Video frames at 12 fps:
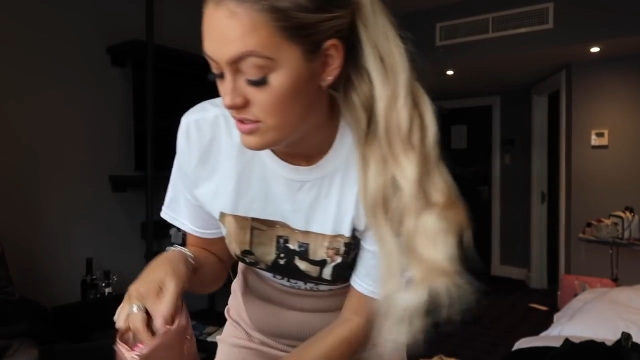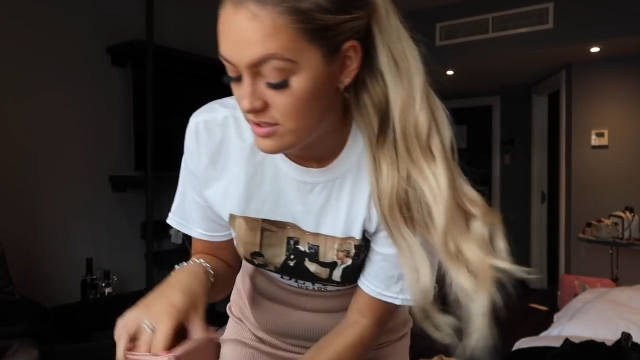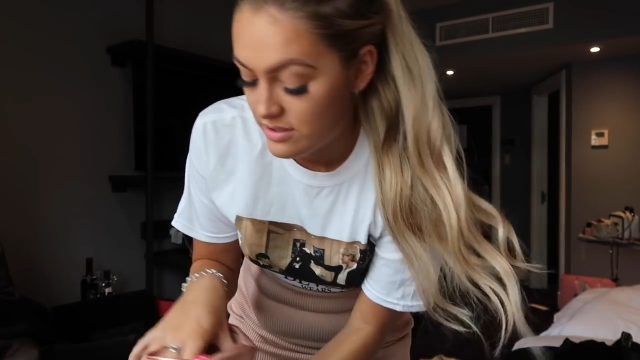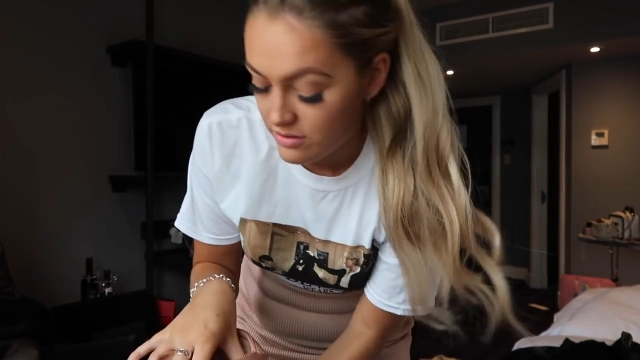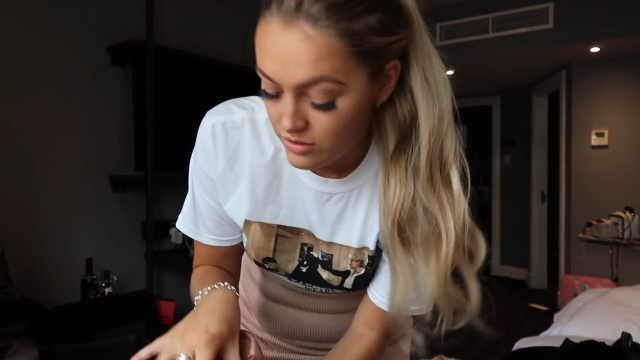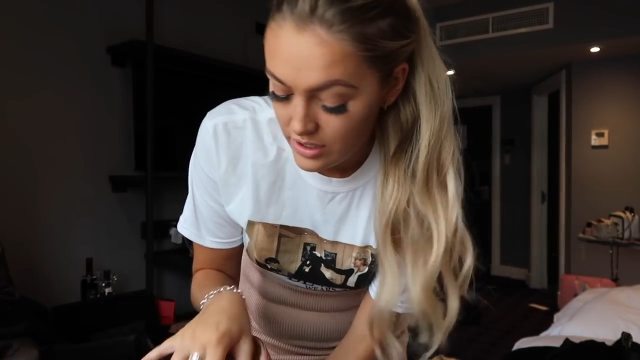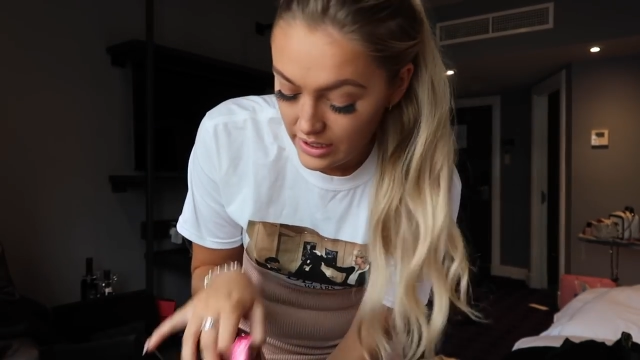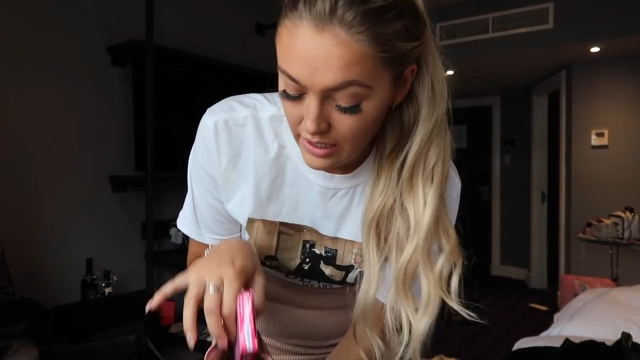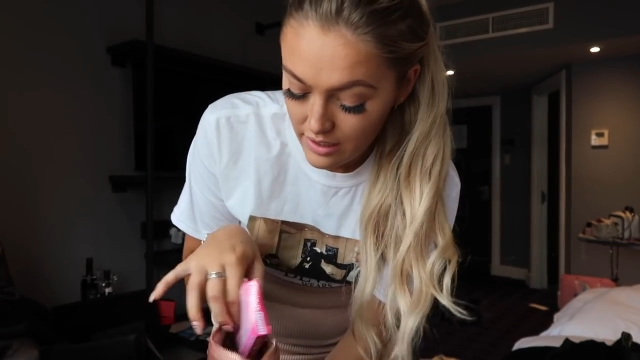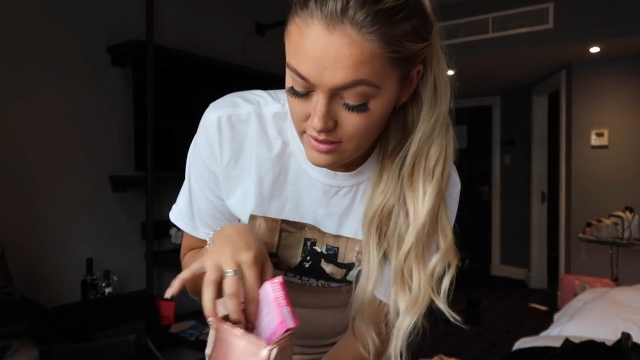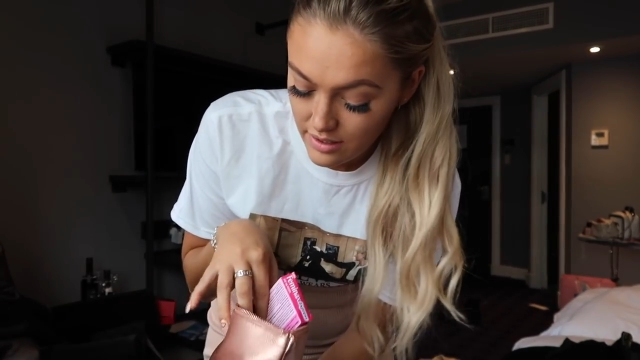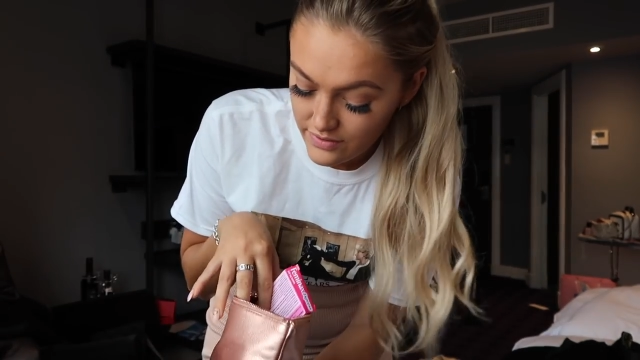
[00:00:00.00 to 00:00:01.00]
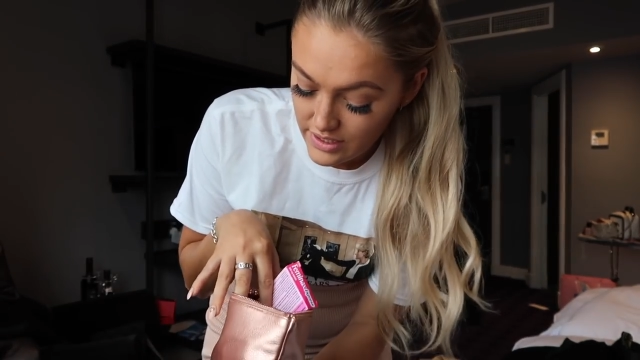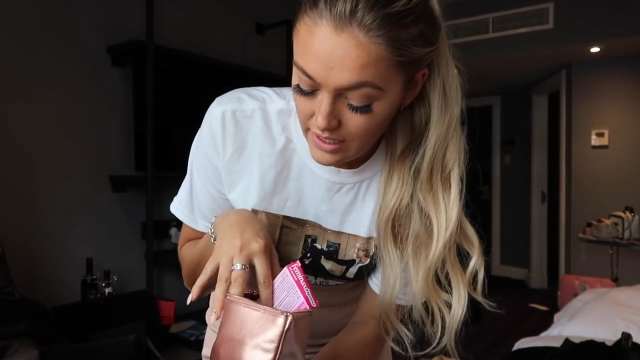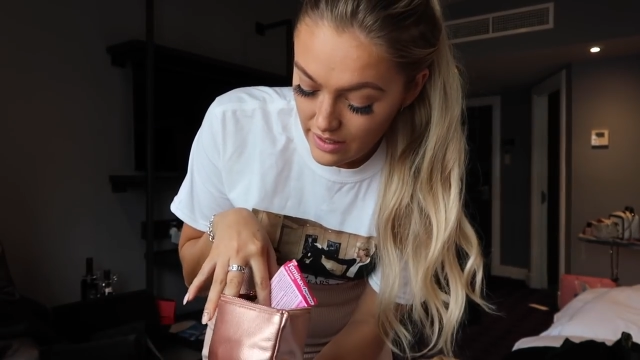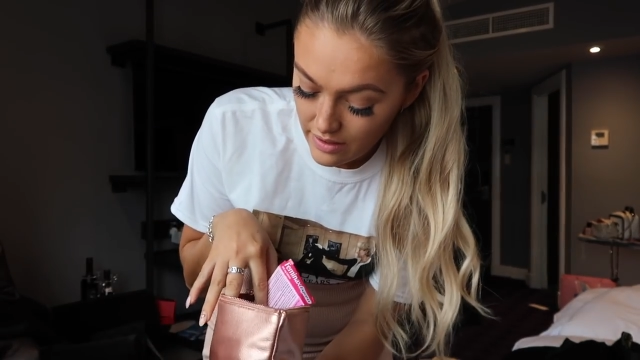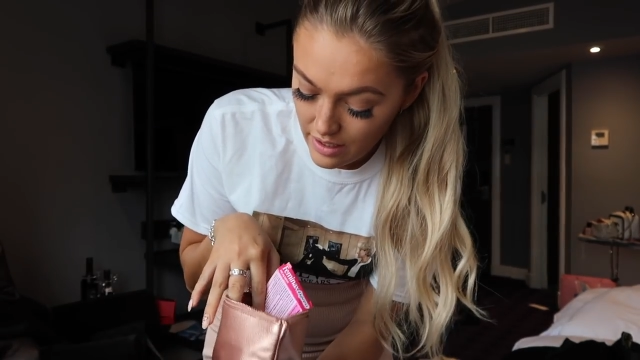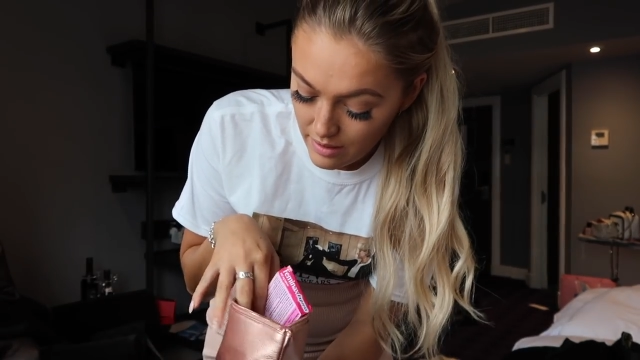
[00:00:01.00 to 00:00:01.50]
are just trying to get ourselves
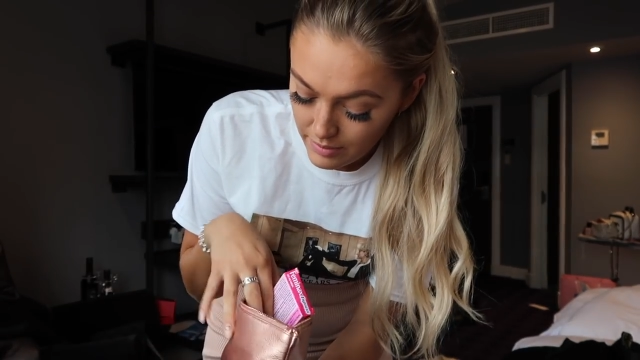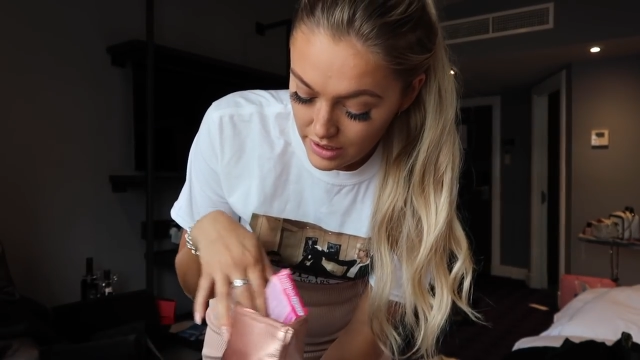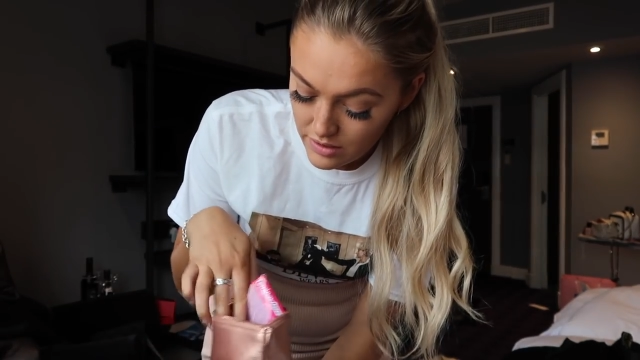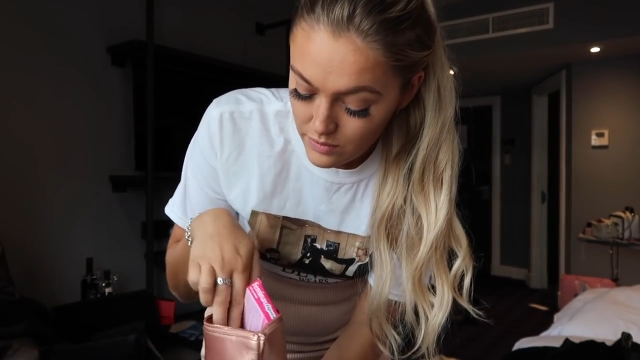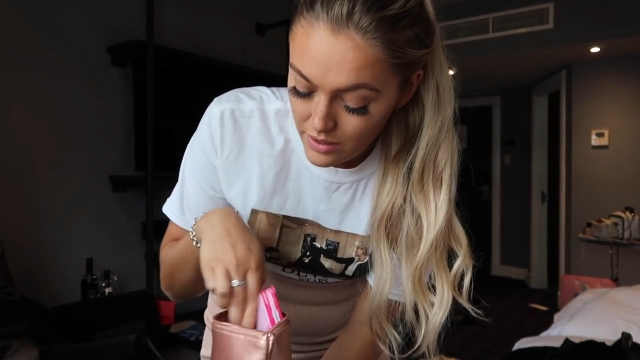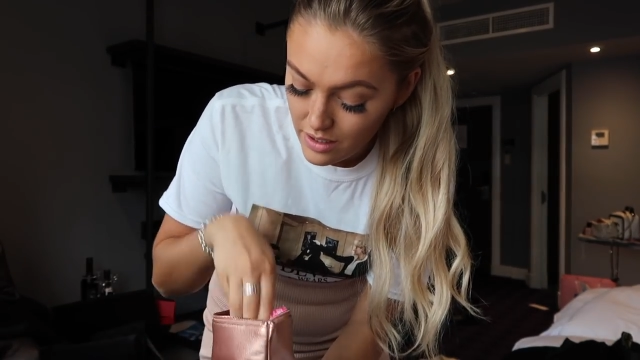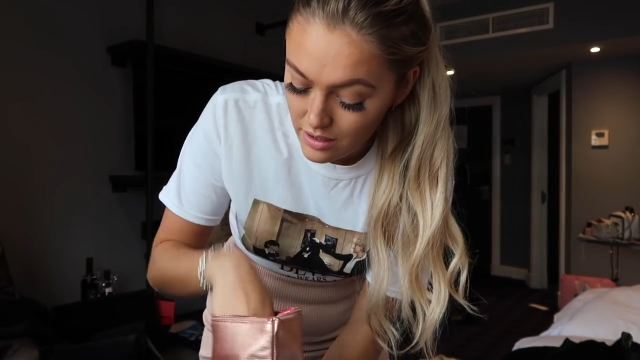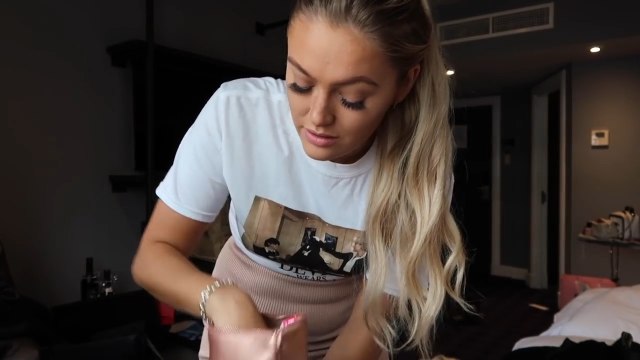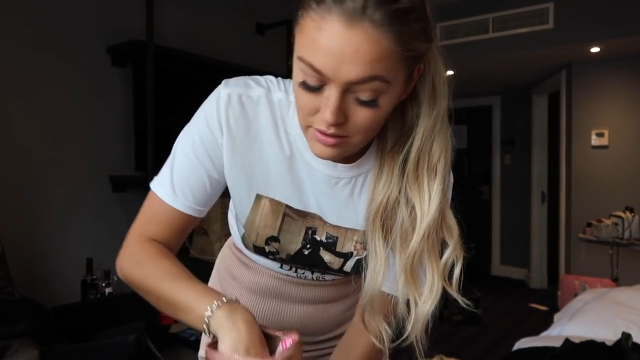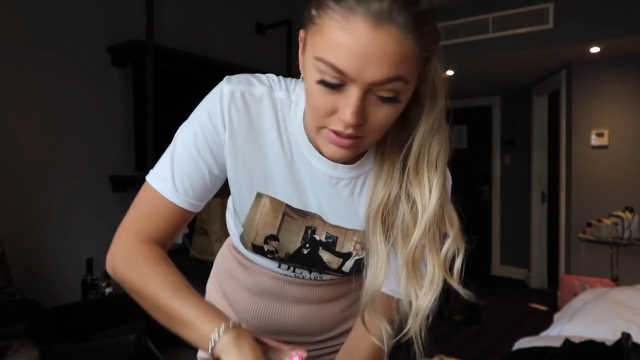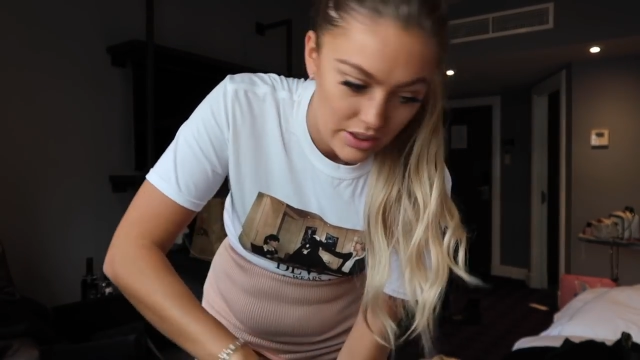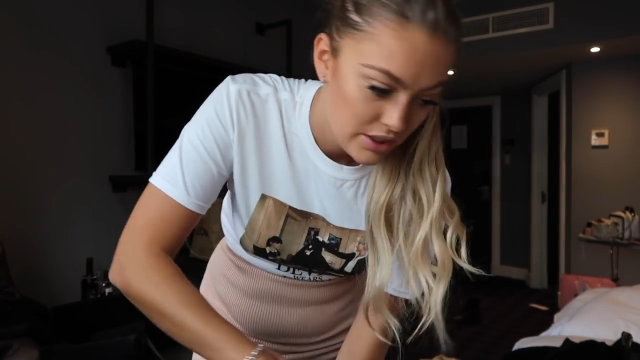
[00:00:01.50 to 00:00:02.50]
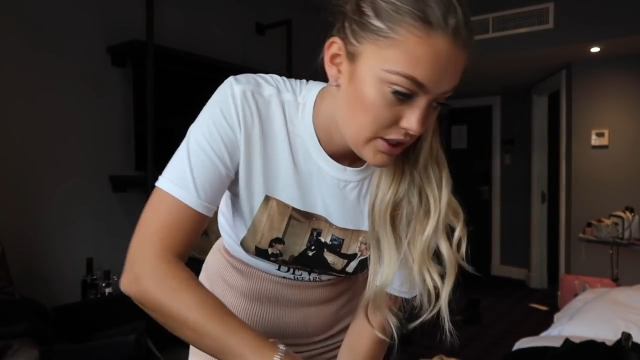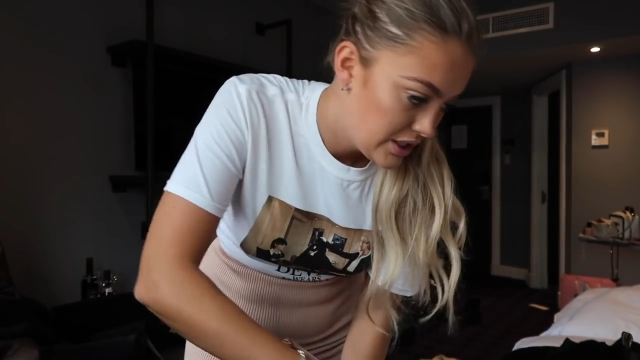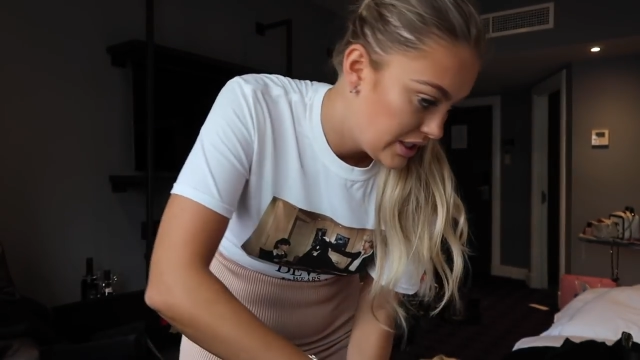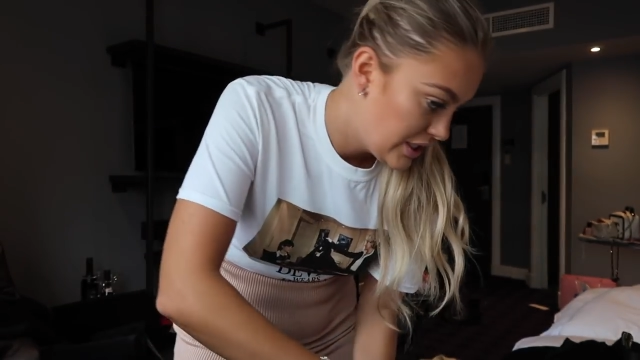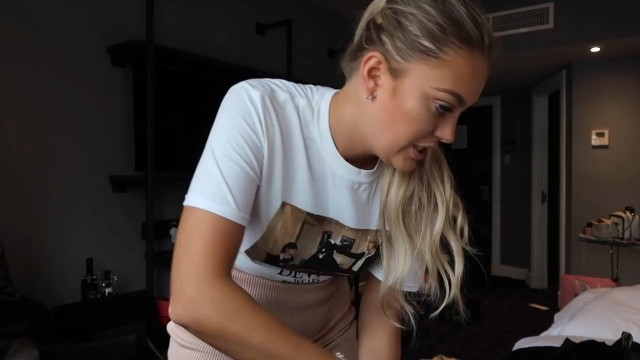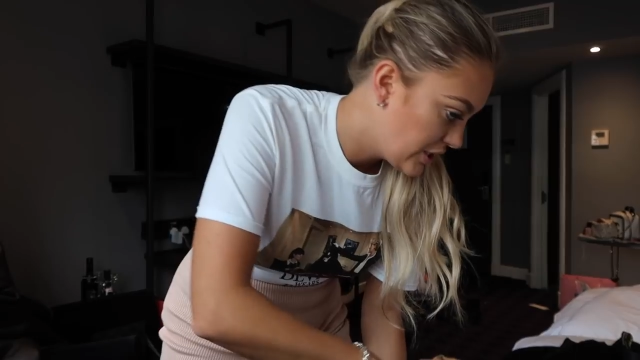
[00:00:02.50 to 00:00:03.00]
together because we are
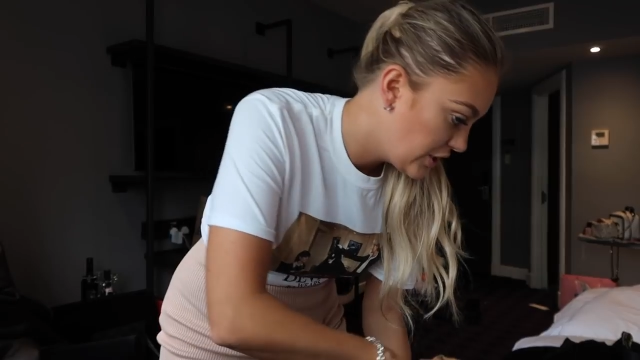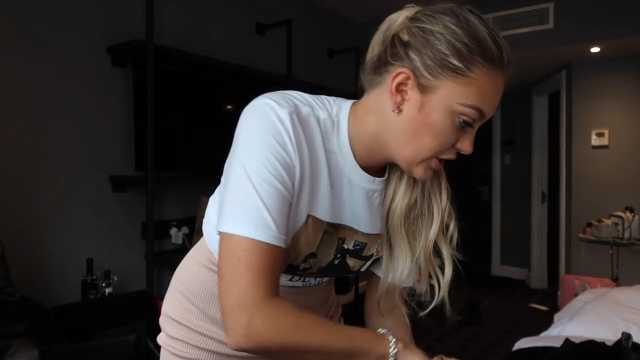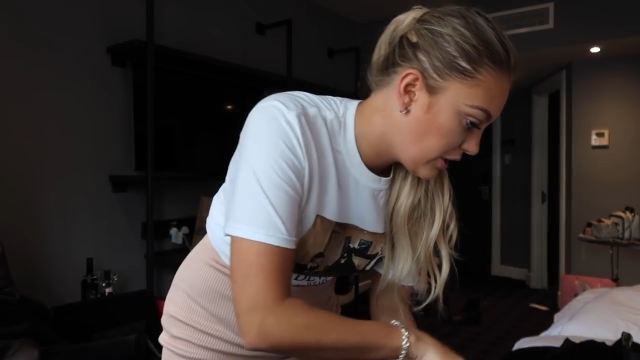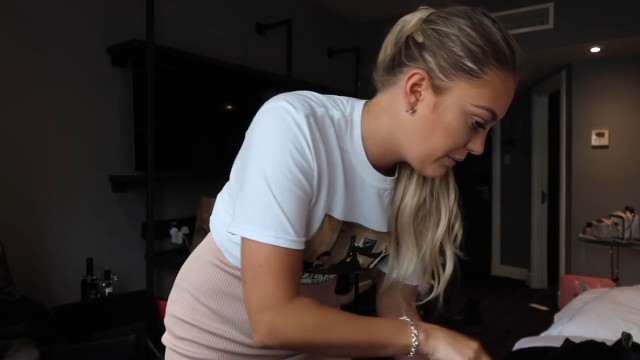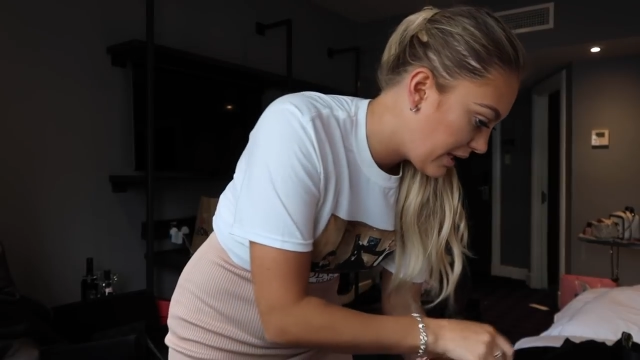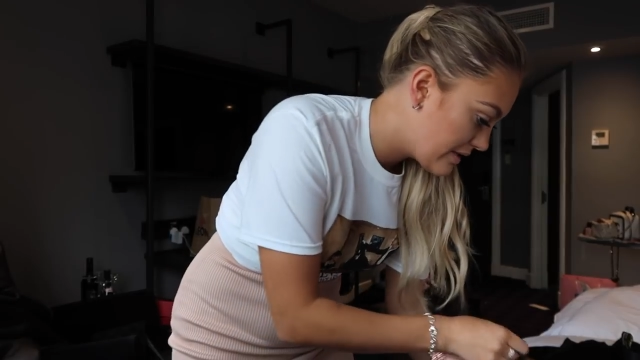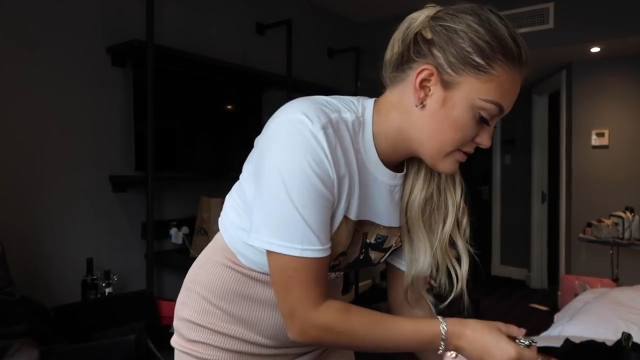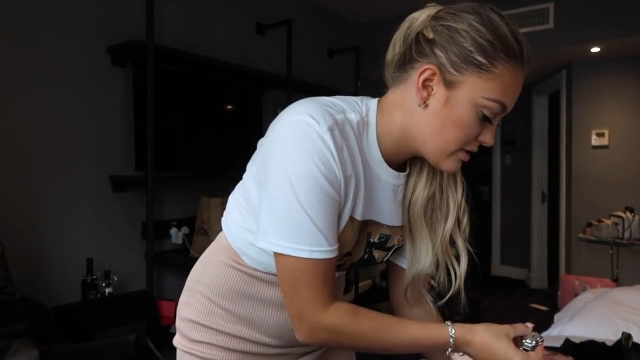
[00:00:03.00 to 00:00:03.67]
going to go and get